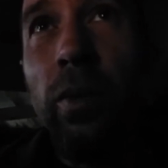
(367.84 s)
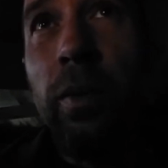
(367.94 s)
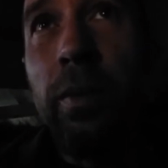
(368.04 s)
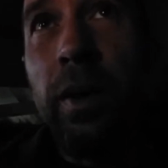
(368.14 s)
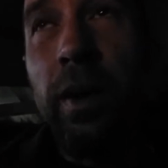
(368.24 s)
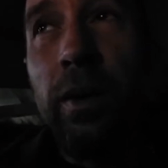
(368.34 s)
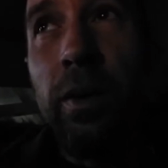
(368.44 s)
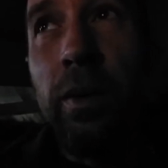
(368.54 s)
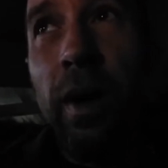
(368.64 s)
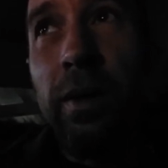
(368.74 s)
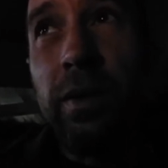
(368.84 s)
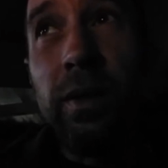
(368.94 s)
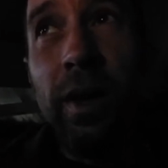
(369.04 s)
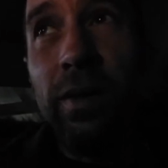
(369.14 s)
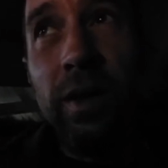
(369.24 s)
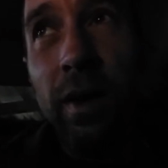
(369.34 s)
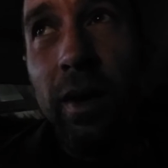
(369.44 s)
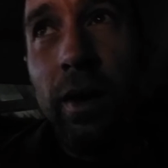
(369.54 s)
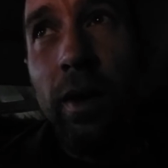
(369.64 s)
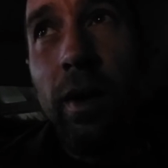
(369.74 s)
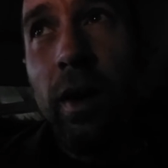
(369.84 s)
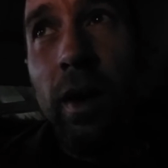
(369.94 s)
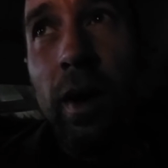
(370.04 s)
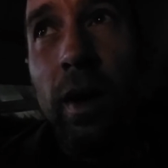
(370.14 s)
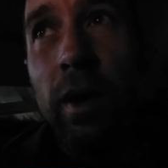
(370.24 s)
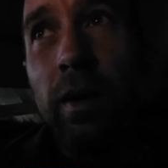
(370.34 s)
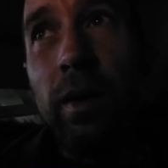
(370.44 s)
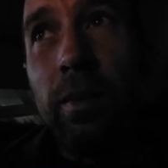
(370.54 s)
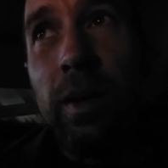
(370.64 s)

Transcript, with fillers: from the year 2017 until me